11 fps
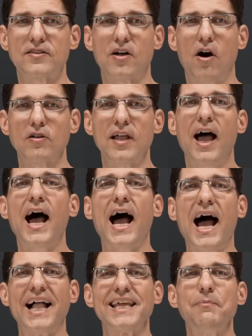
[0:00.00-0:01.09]
it's called
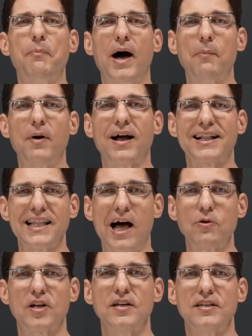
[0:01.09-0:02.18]
Alibaba
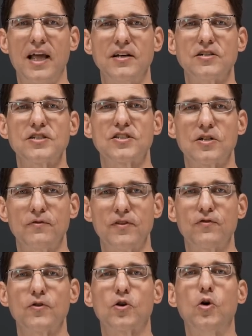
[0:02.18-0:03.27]
Cloud Container
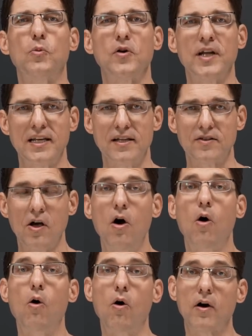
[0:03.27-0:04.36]
Service for Kubernetes,
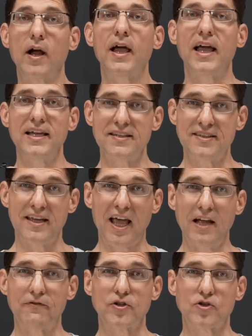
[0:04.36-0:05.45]
or
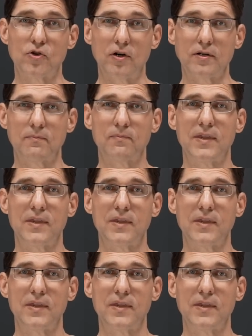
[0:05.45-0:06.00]
ACK for short.